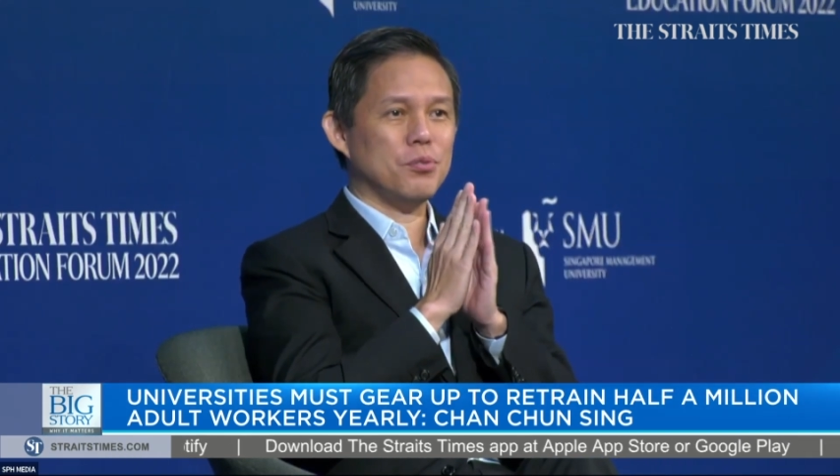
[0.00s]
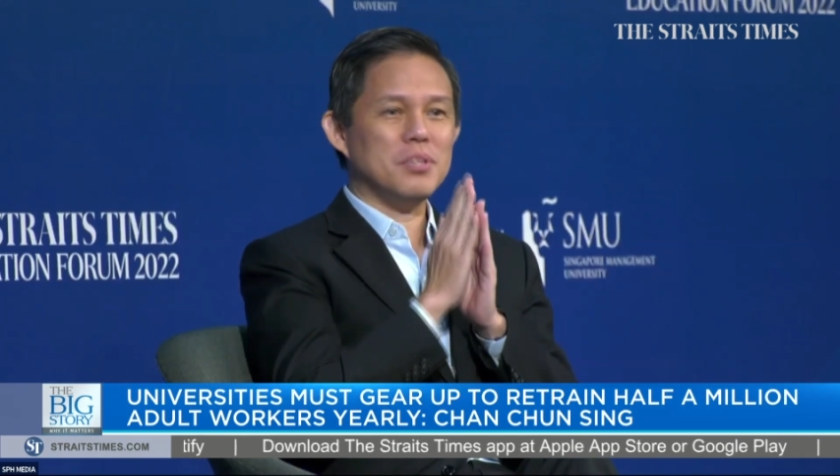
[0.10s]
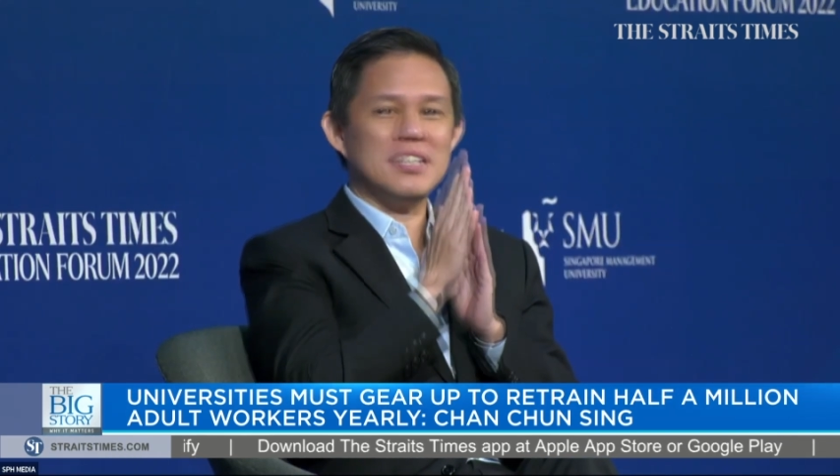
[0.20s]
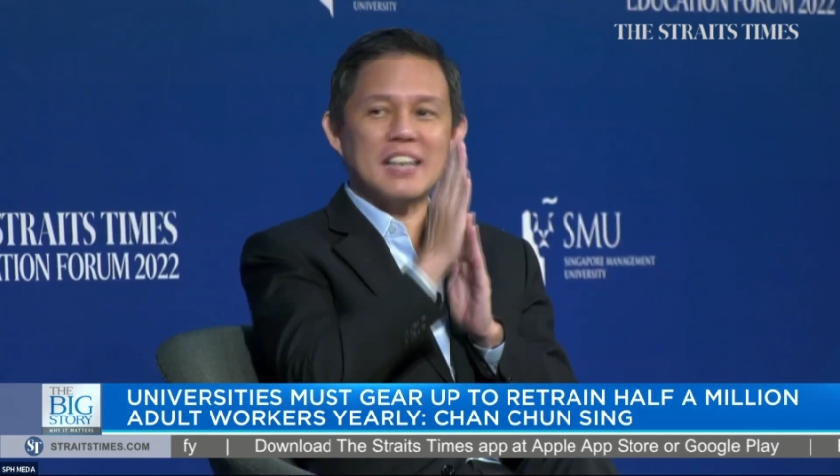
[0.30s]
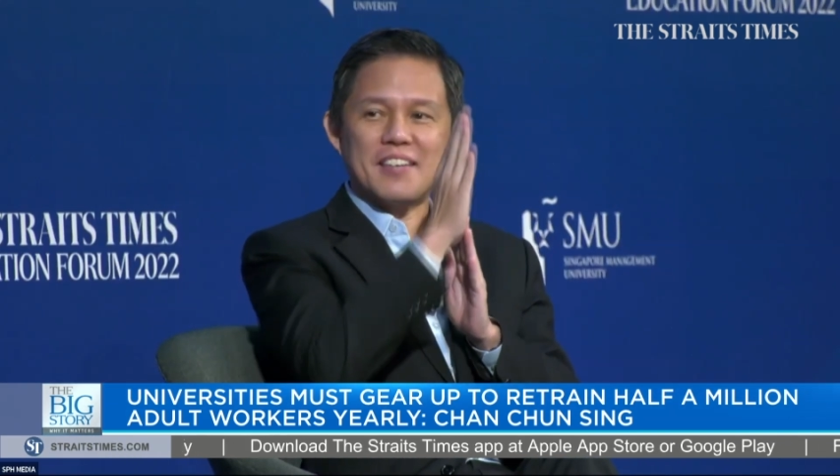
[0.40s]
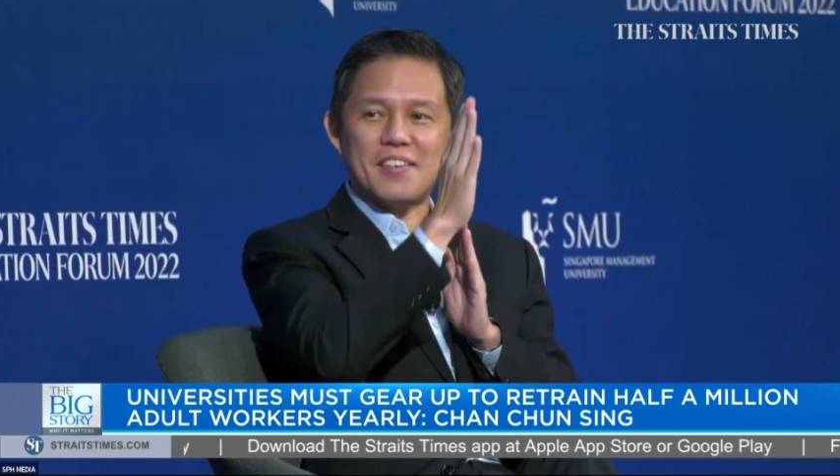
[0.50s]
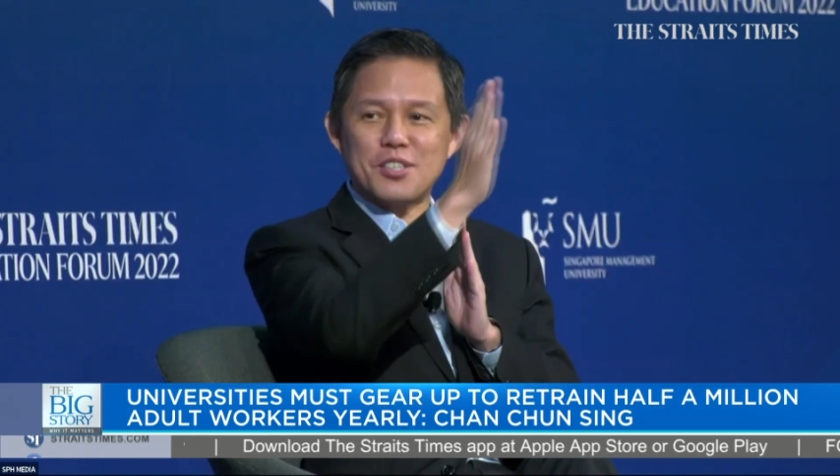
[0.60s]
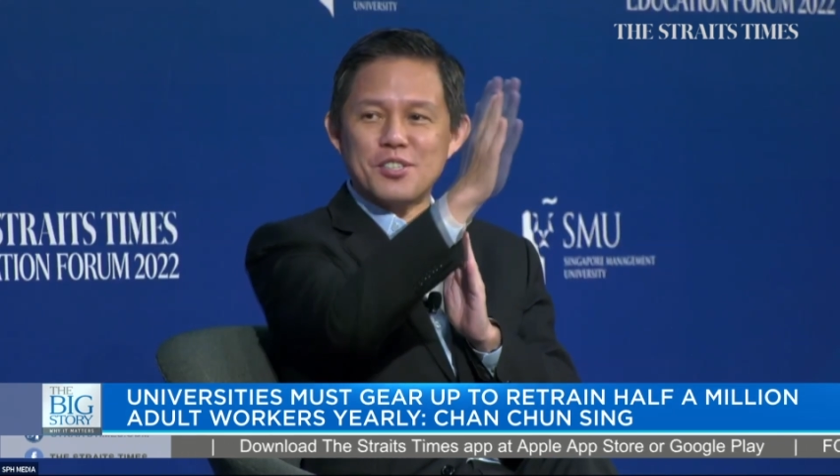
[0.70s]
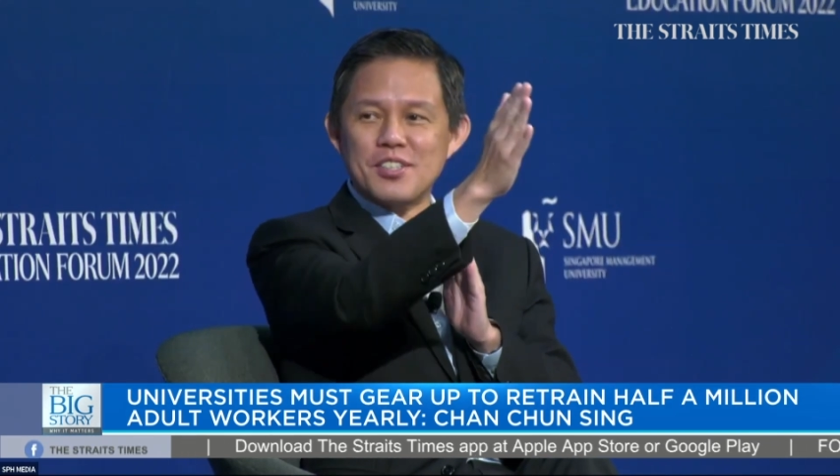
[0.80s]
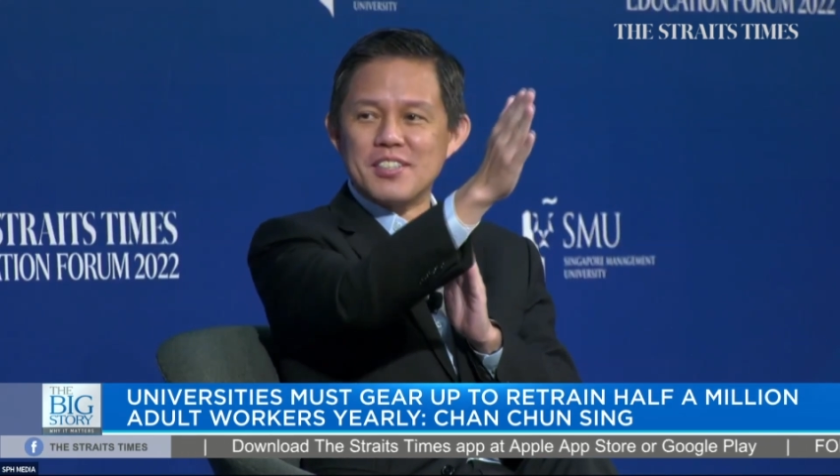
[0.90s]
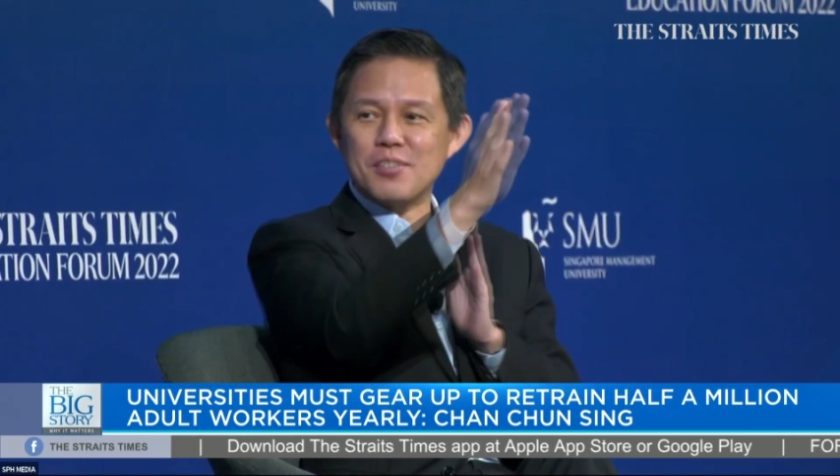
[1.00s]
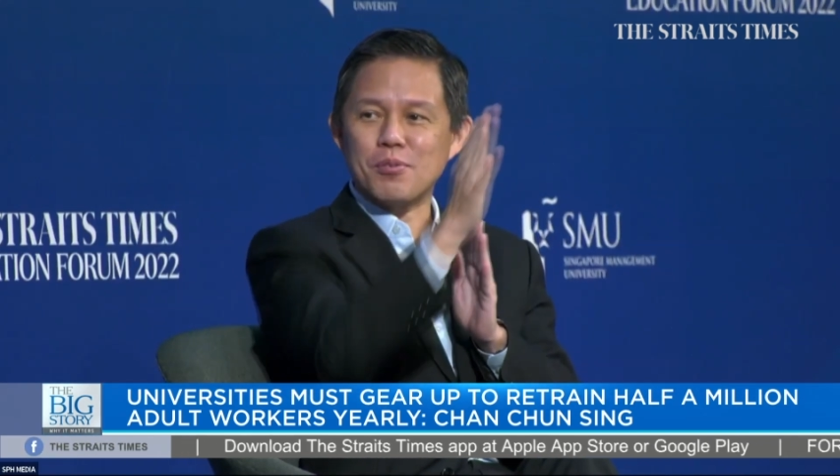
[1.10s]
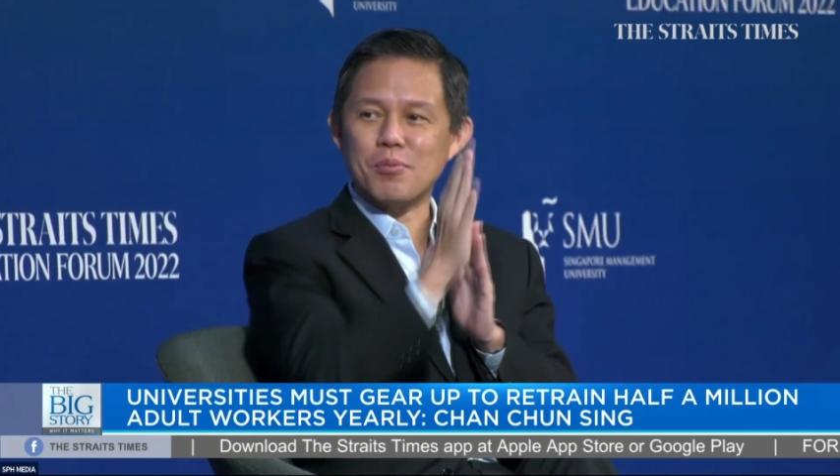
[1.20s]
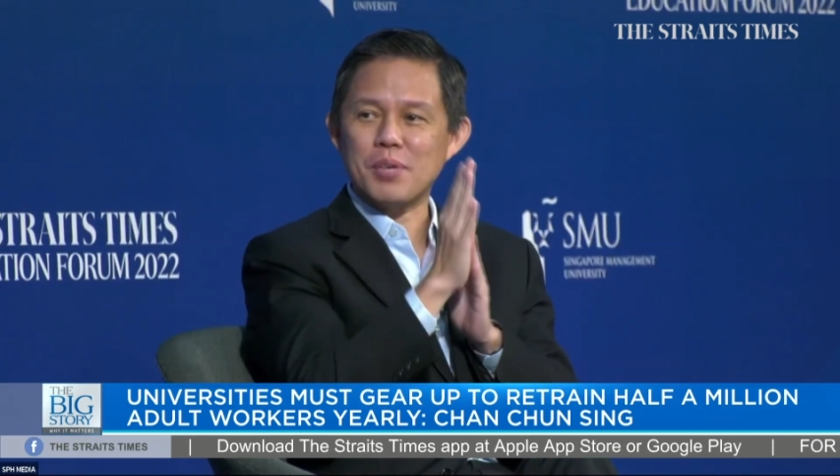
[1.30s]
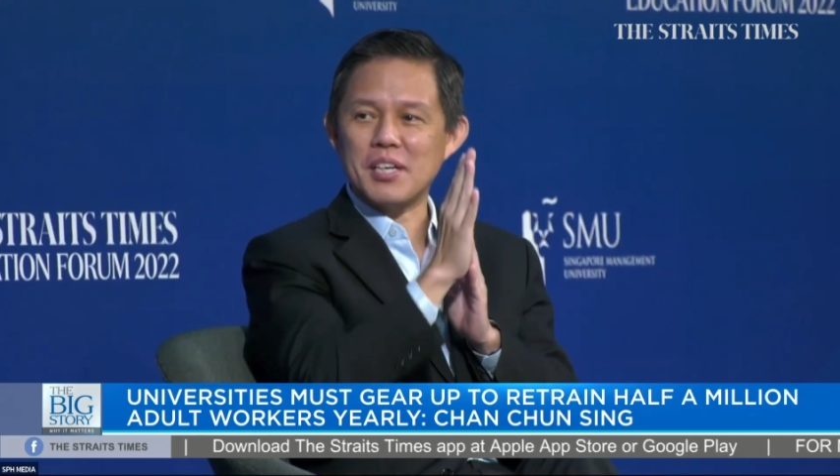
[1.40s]
So then
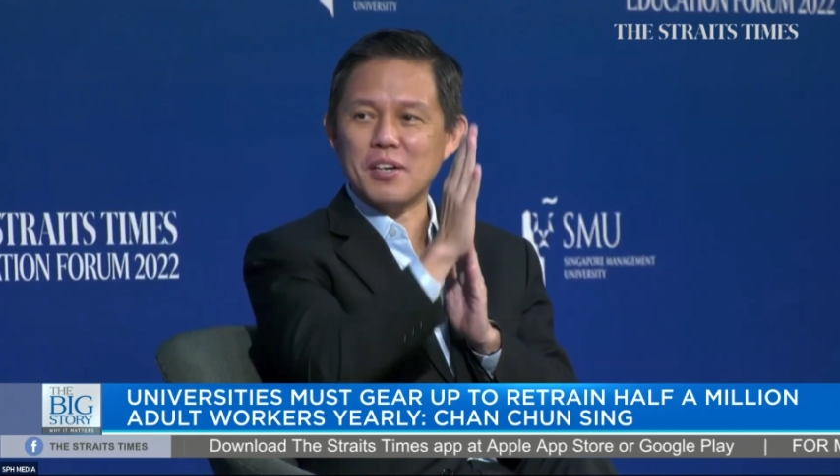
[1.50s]
um,